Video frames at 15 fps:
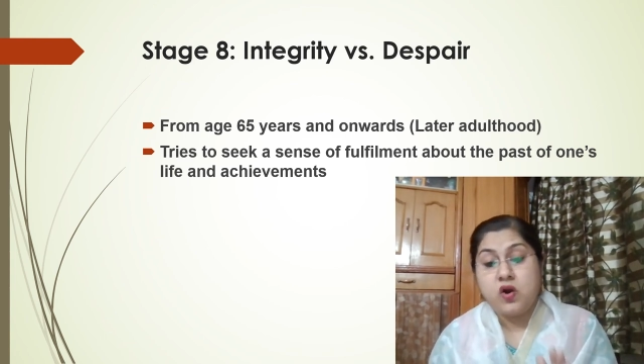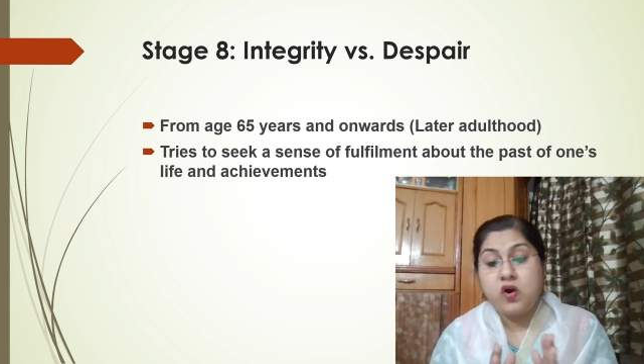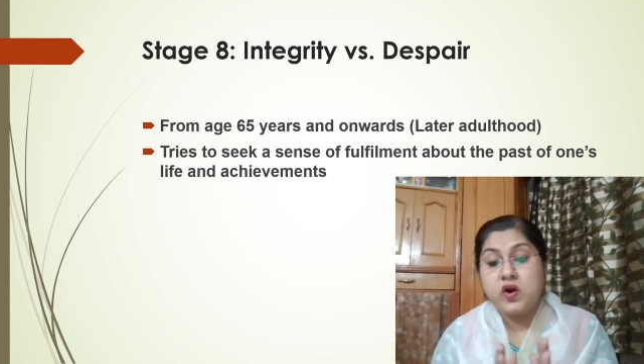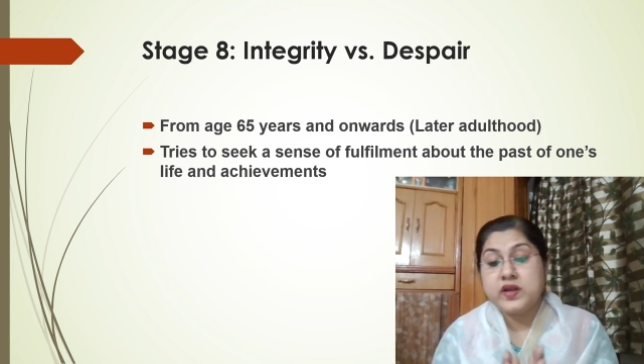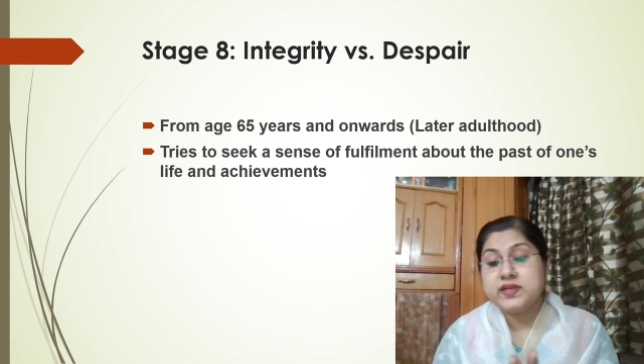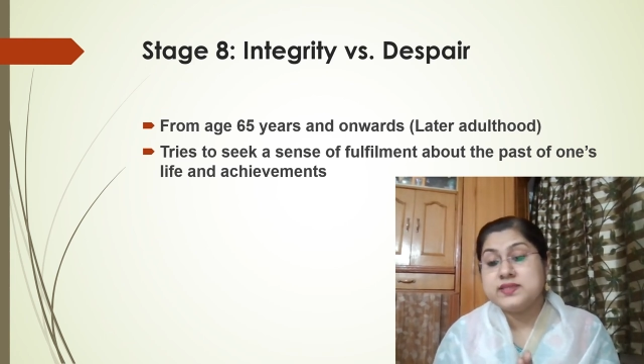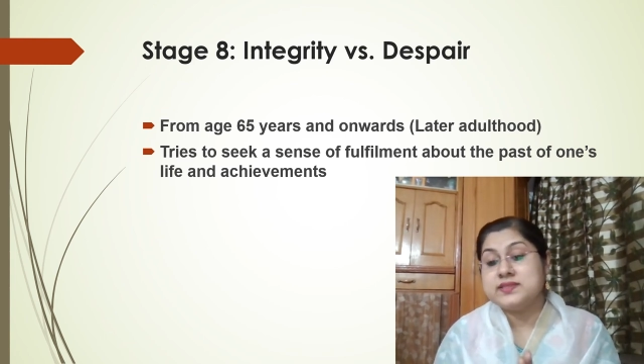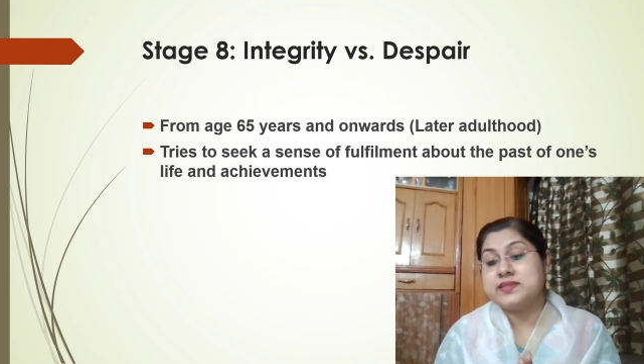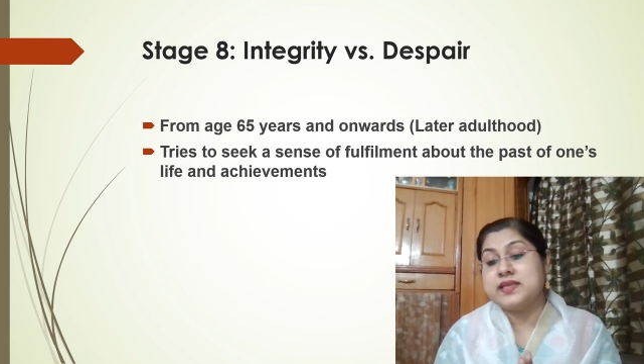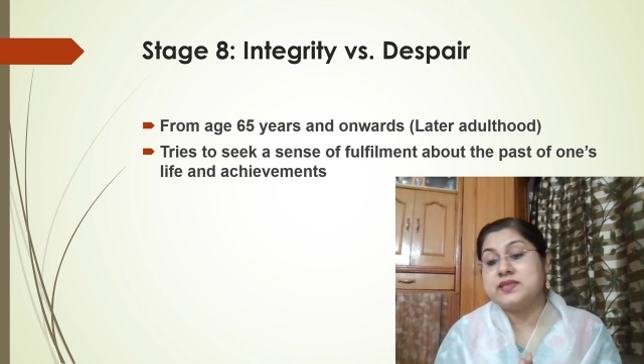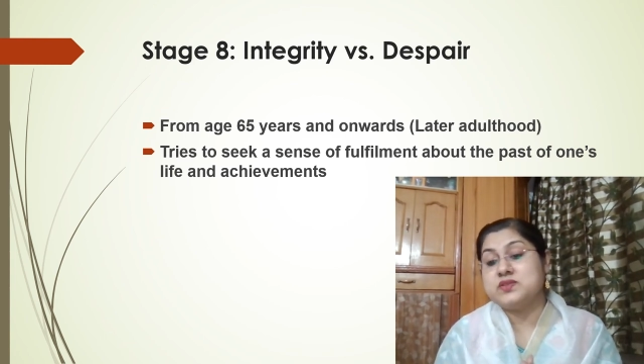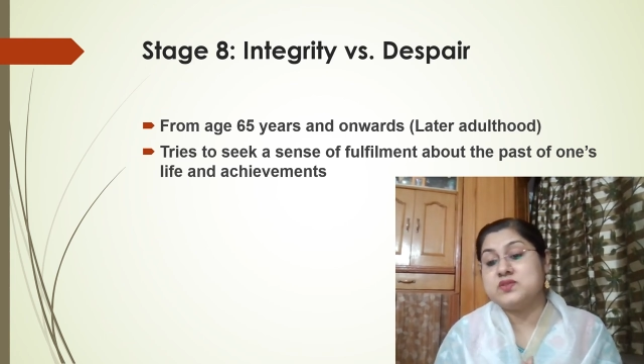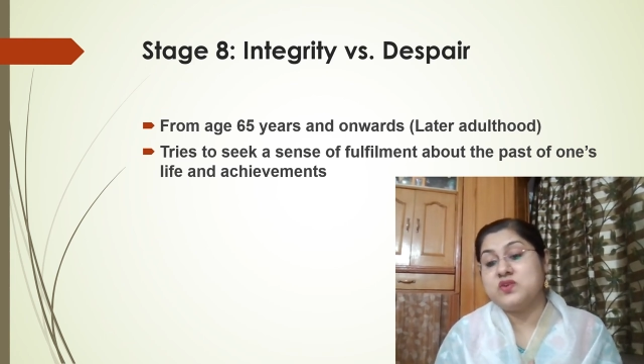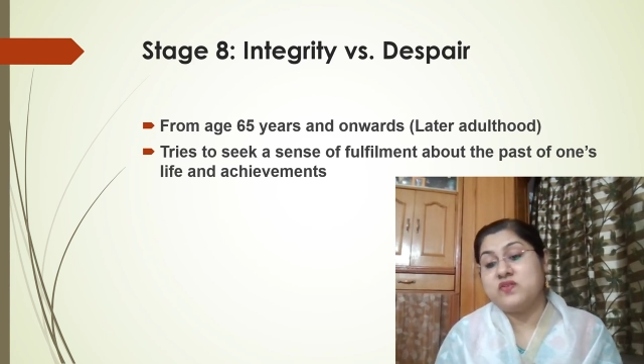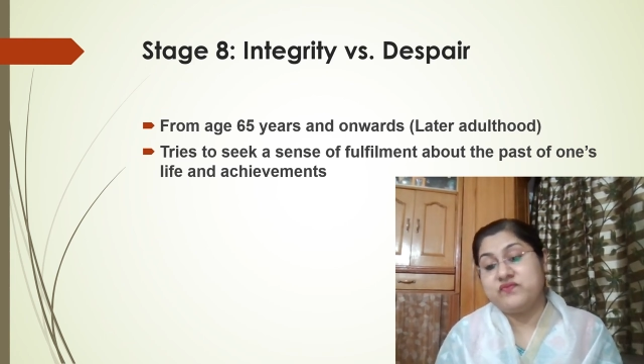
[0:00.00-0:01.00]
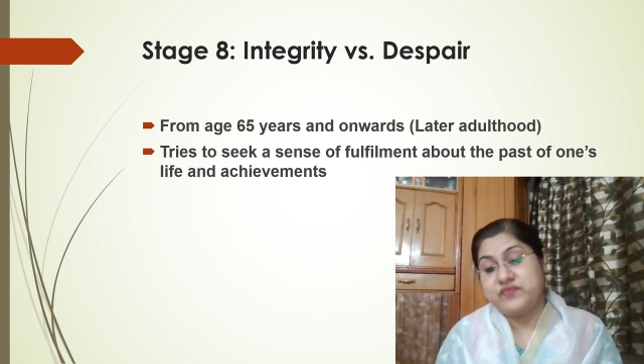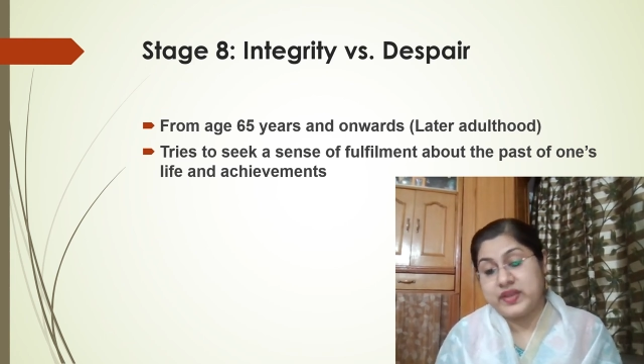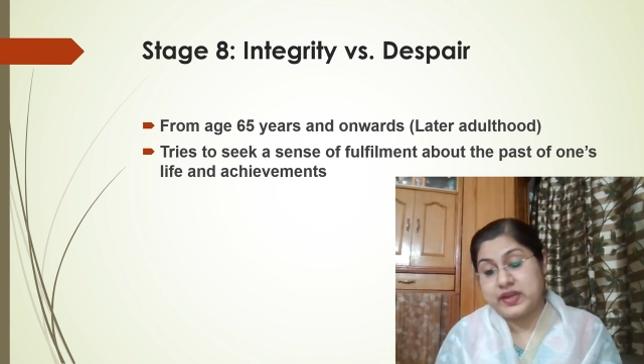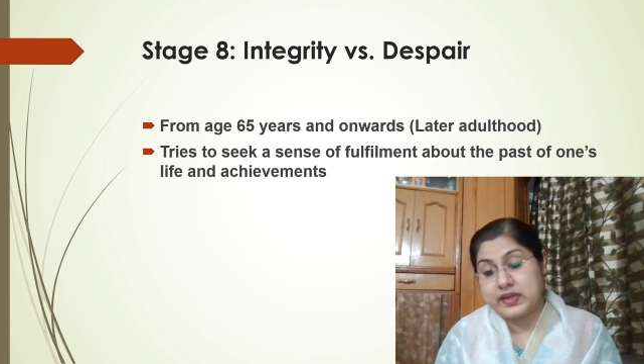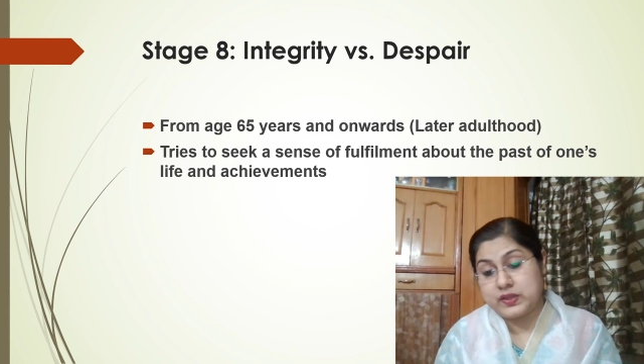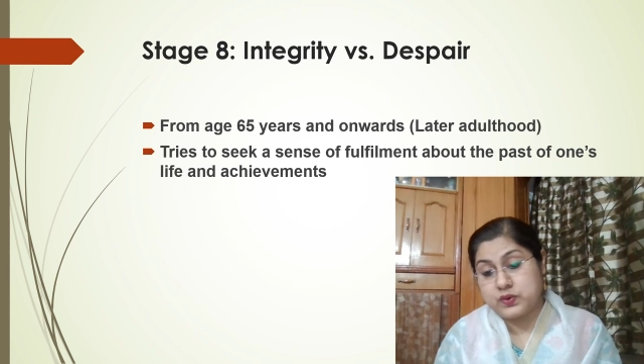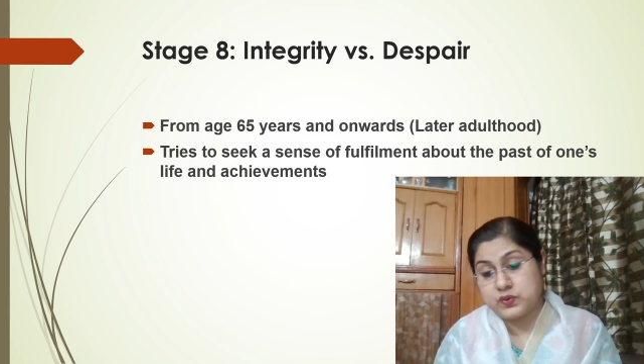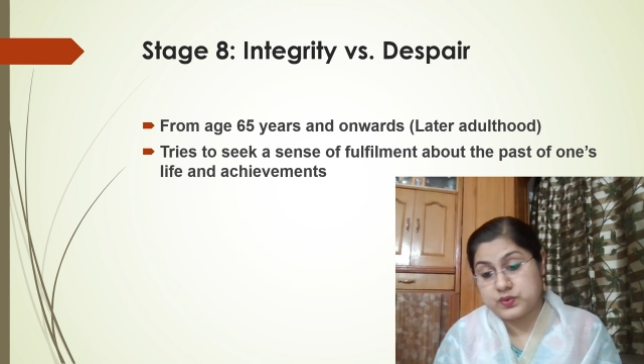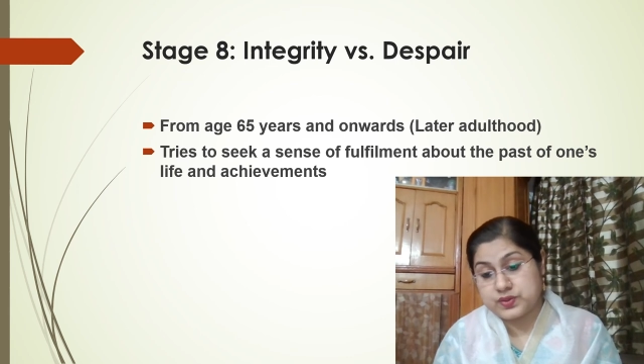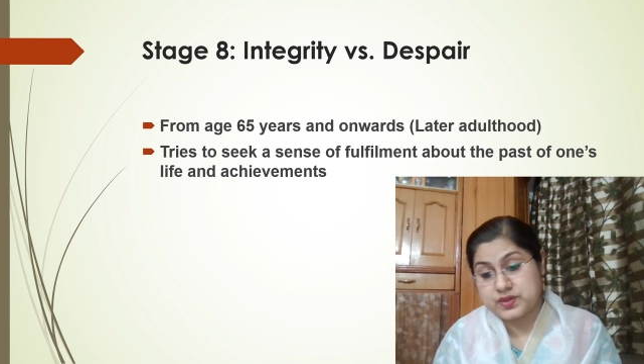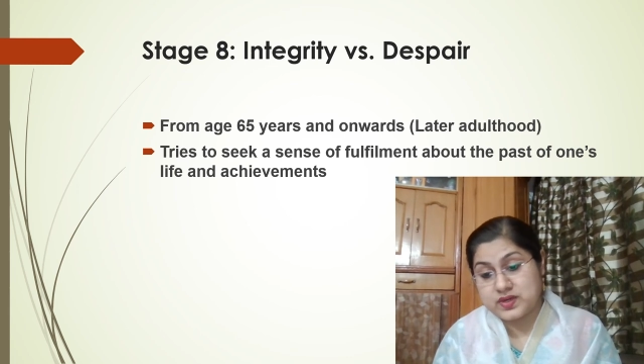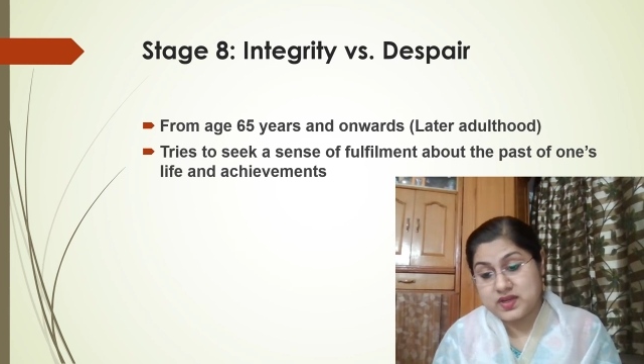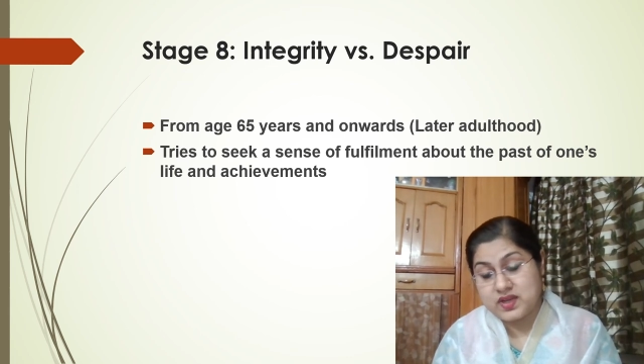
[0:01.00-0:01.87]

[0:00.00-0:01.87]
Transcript: or a sense of failure.